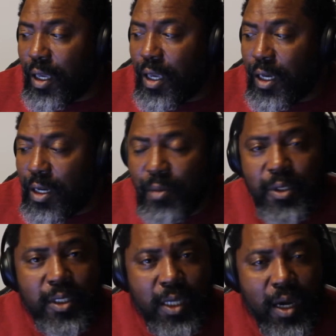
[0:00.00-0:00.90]
It
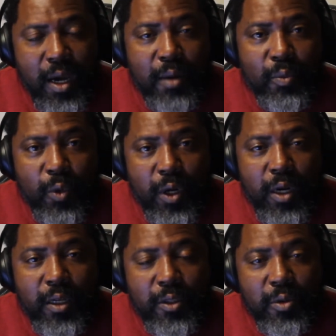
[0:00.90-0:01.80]
comes a time
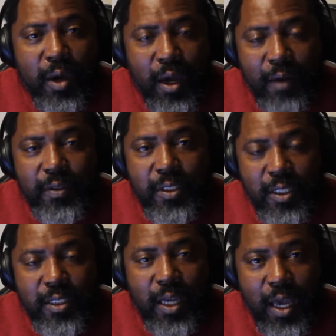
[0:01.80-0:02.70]
where you have to
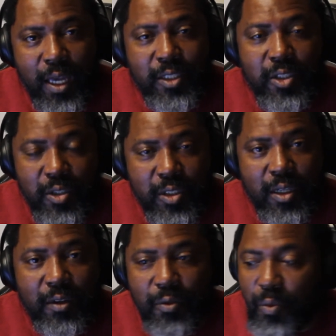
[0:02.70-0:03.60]
just ask
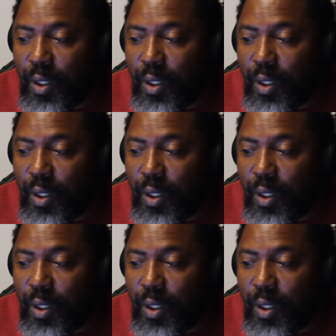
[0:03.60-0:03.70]
yourself,